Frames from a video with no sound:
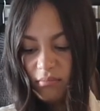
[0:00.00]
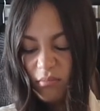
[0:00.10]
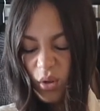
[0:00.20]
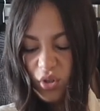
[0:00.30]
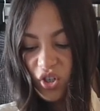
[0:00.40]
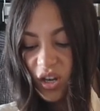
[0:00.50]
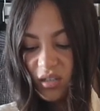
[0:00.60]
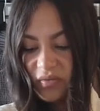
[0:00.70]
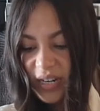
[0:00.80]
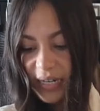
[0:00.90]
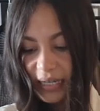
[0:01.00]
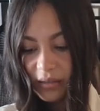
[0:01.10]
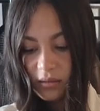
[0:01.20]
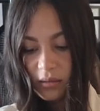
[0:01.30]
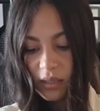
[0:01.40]
most shirts,
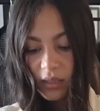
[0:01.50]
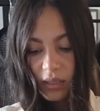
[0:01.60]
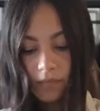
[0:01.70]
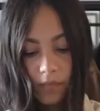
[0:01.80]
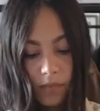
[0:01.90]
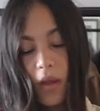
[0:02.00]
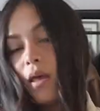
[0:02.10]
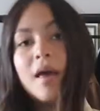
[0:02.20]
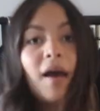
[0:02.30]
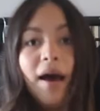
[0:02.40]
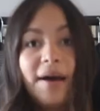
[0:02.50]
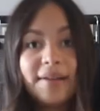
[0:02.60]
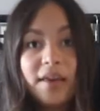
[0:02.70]
really. And